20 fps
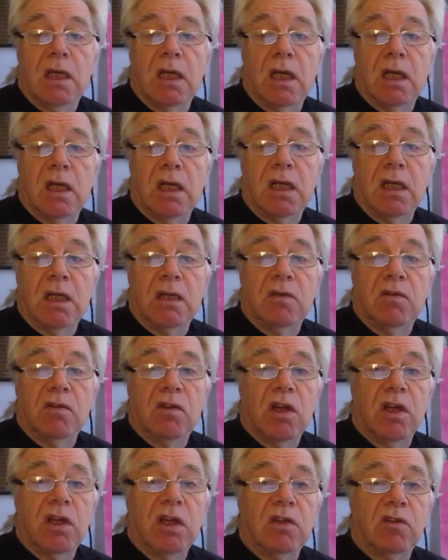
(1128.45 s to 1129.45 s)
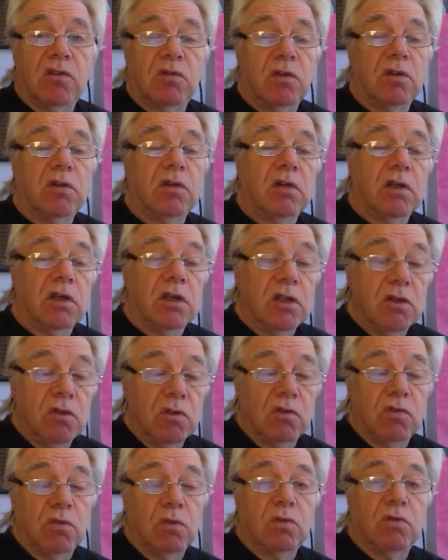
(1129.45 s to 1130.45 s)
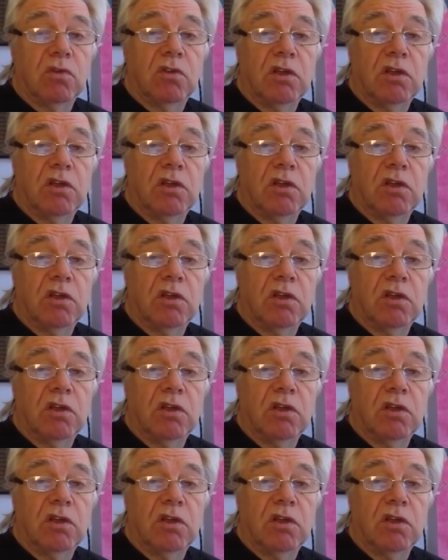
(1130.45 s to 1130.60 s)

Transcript: and it's useful